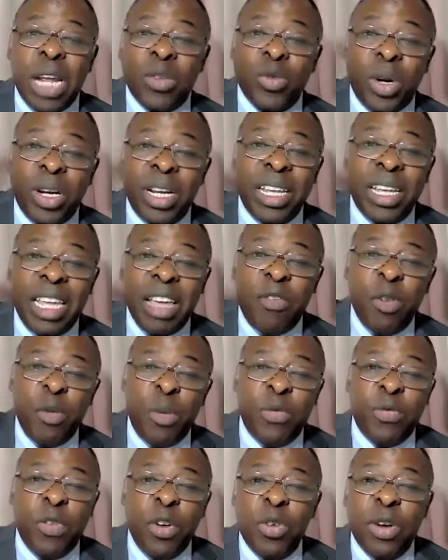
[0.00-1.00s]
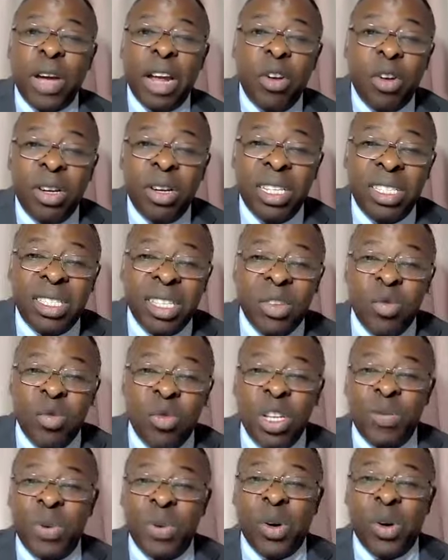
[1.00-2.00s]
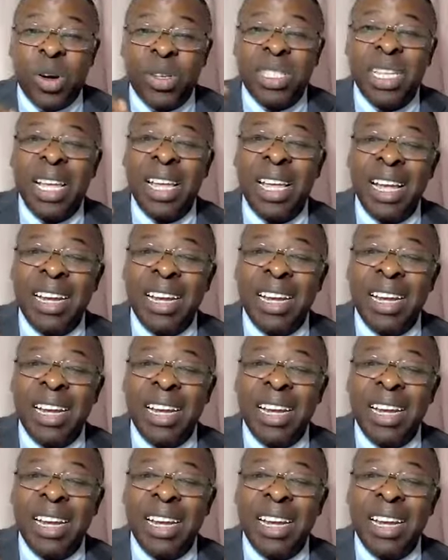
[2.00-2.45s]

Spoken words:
as what they gave you before, you cannot distinguish because